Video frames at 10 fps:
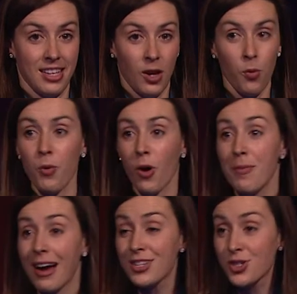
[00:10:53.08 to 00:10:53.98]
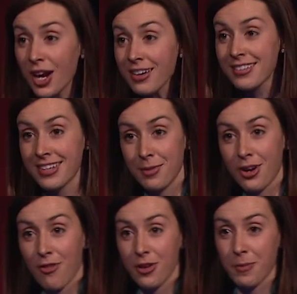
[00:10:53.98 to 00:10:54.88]
We worry about Australia's
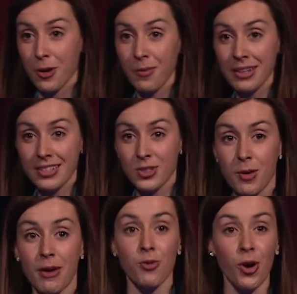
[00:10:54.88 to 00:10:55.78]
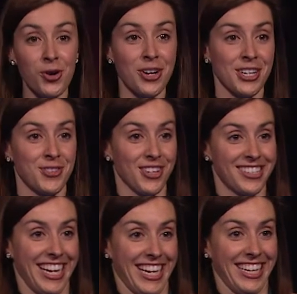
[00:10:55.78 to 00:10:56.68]
demographic pyramid. Let's talk about Rotaries for a
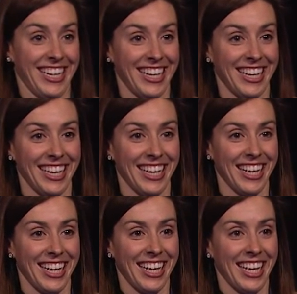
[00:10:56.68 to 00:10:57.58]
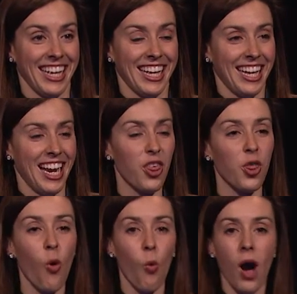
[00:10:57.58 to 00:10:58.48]
second. I
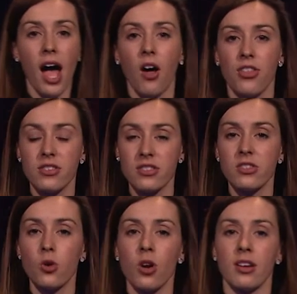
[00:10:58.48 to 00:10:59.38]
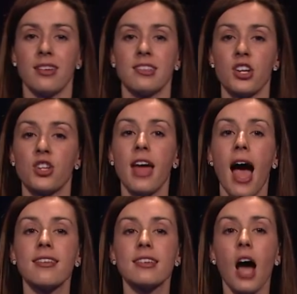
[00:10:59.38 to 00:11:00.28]
thought, wow, this is an organization that has an